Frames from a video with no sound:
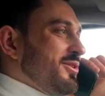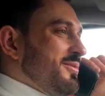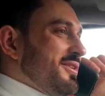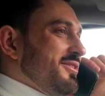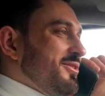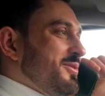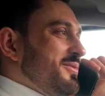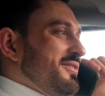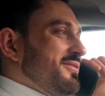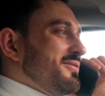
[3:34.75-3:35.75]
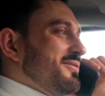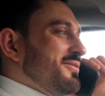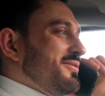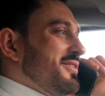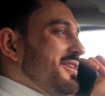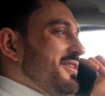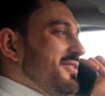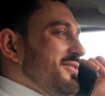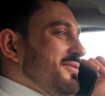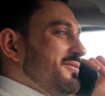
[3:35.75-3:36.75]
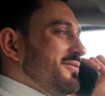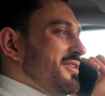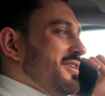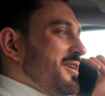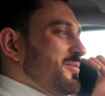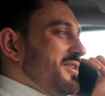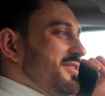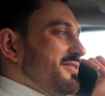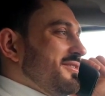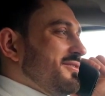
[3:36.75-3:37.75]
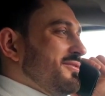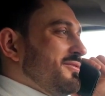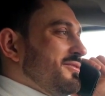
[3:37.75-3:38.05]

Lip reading: you say, great, let's schedule a time. What time are you free?